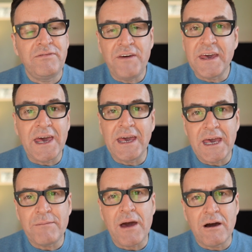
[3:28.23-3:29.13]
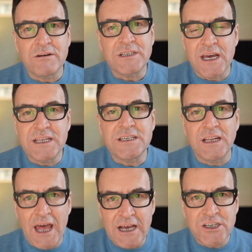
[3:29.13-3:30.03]
figure him out
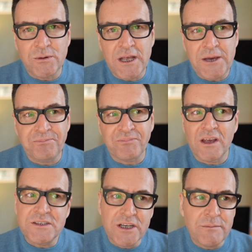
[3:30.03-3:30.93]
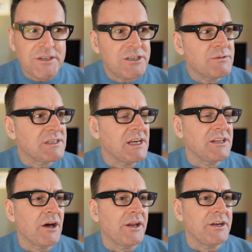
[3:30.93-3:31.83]
intellectually. So number two is
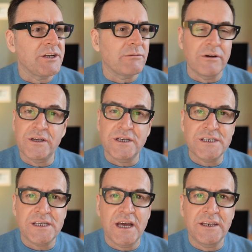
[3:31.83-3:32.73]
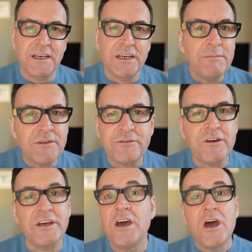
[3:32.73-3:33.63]
lean not on your own understanding. Number
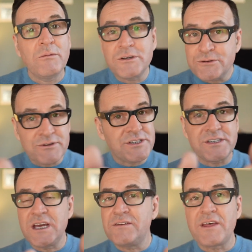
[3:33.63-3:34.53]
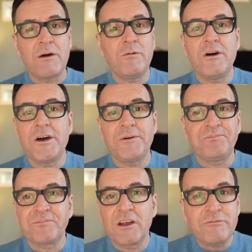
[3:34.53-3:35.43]
three was receive that word.
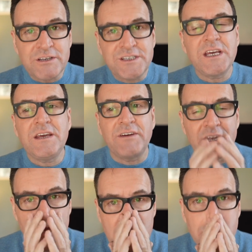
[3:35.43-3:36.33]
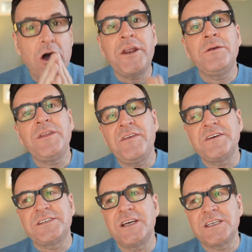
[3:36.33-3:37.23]
Receive it. Not in
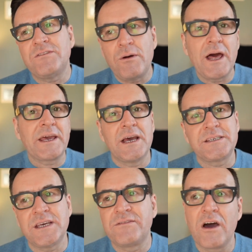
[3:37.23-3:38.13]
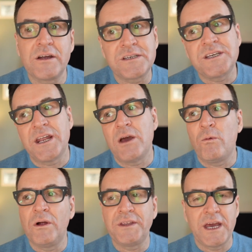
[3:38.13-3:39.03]
the sense of, oh, I guess if God said it,
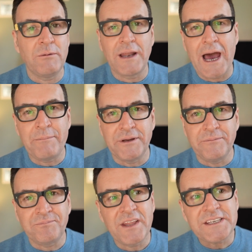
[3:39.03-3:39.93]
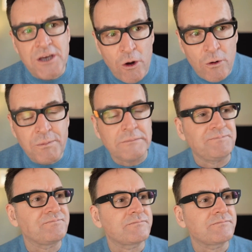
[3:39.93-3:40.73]
one day it will happen. That's hope.